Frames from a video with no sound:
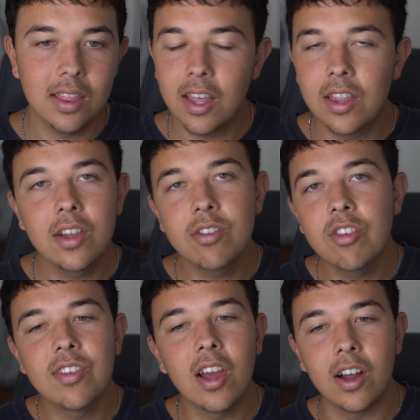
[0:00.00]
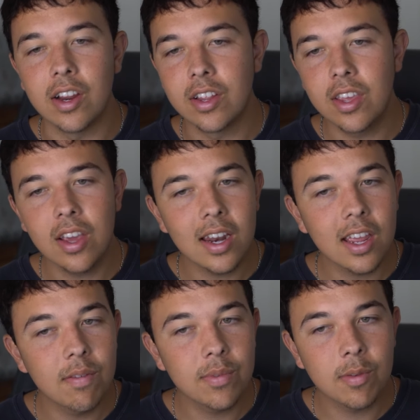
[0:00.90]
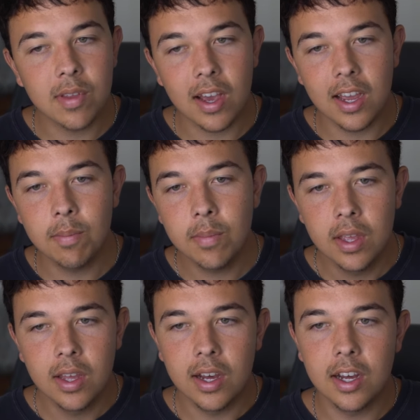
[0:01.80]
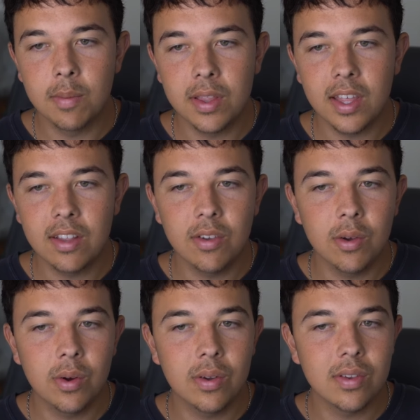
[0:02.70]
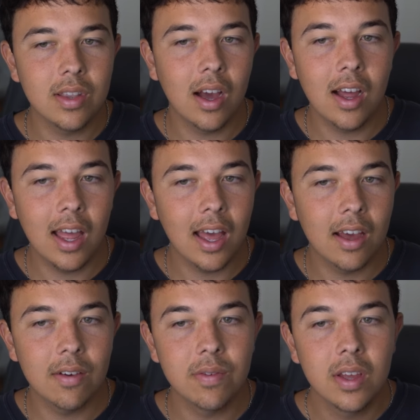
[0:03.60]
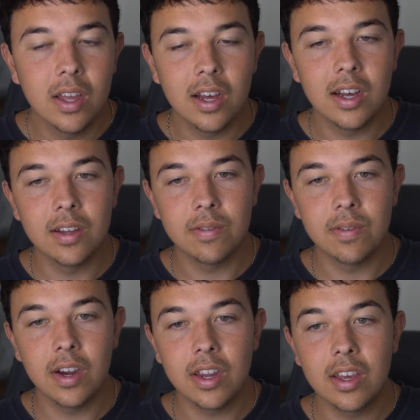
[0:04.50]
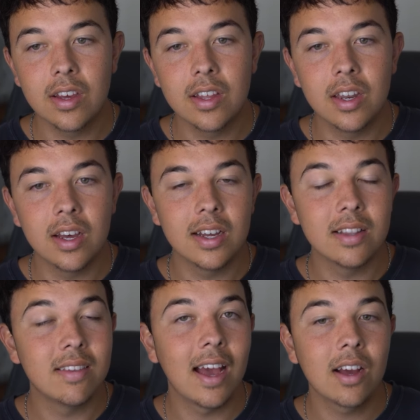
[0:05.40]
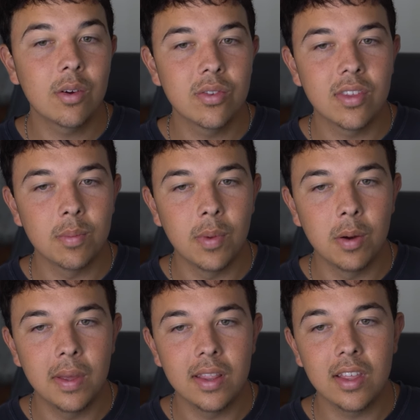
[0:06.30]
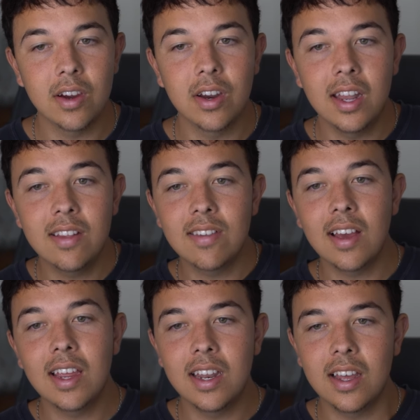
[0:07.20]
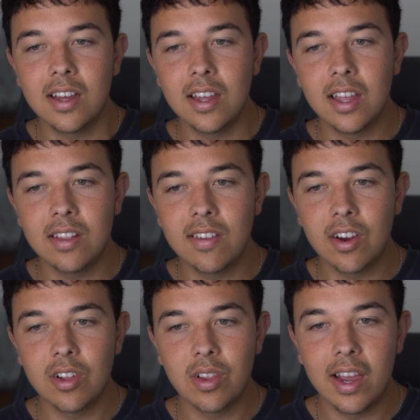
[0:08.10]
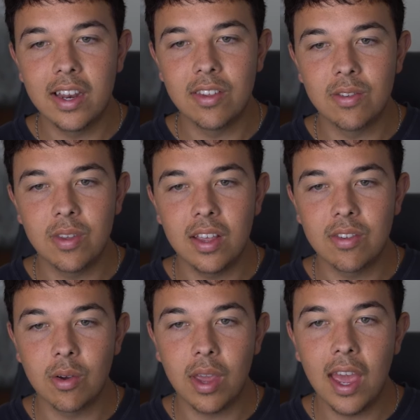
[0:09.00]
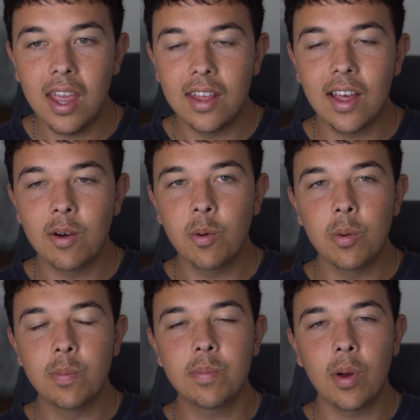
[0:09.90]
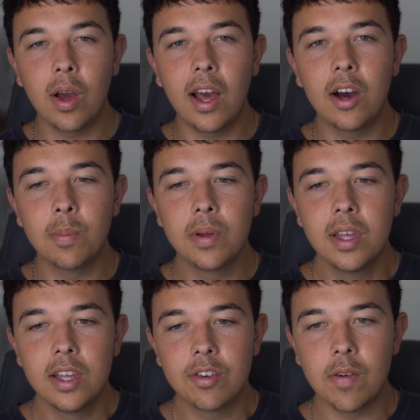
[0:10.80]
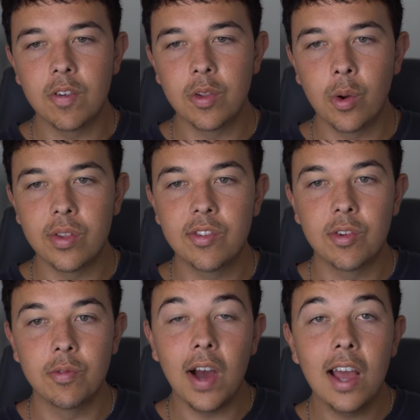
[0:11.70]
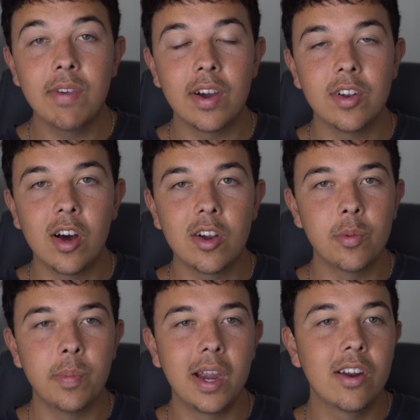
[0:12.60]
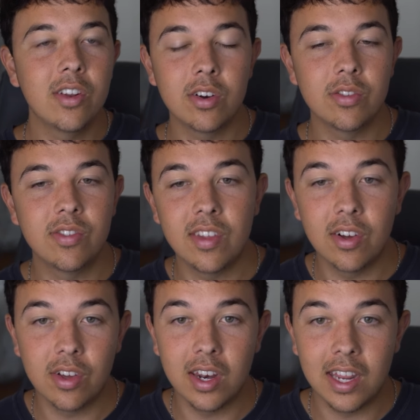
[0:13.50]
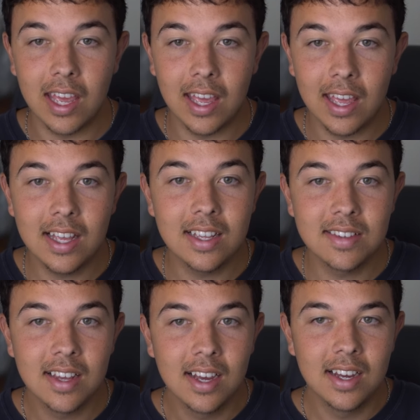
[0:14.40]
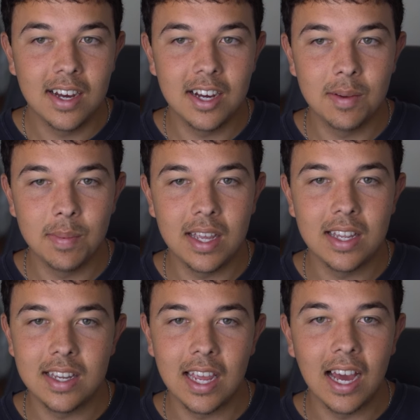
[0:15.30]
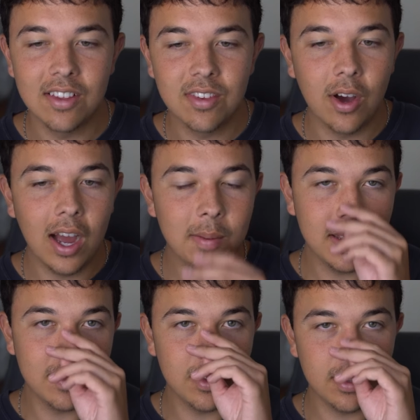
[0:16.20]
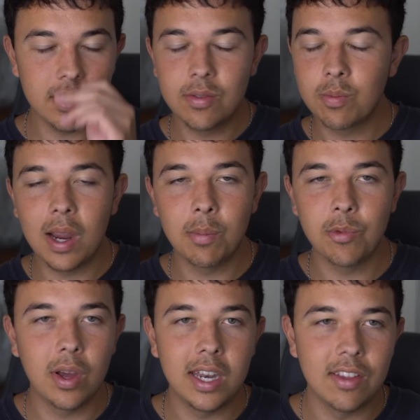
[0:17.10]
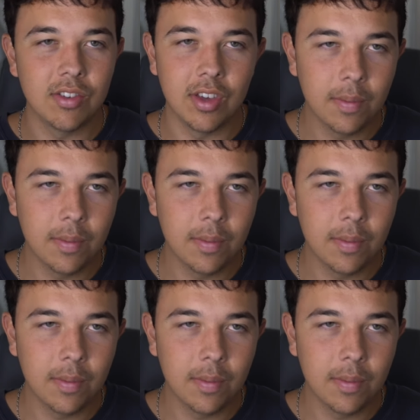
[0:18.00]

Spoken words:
They're just young. You got to give them some time, but they do not have very good tackles at the moment. Their inside interior line is okay, and that will help Trevor Lawrence survive Aaron Donald, but Aaron Donald's still going to get his. And yeah, so I mean, Rams win easily.